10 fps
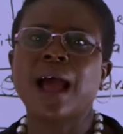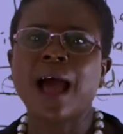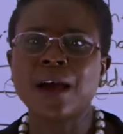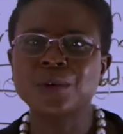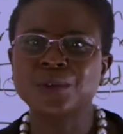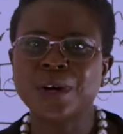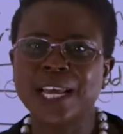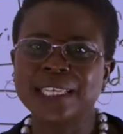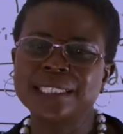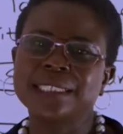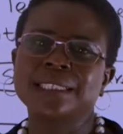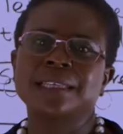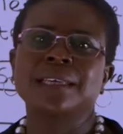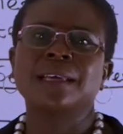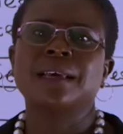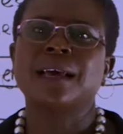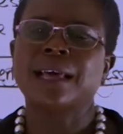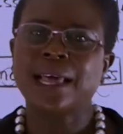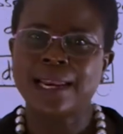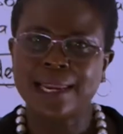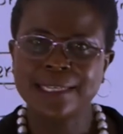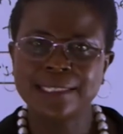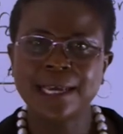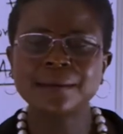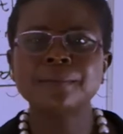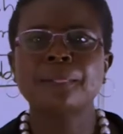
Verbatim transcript: how to write a letter,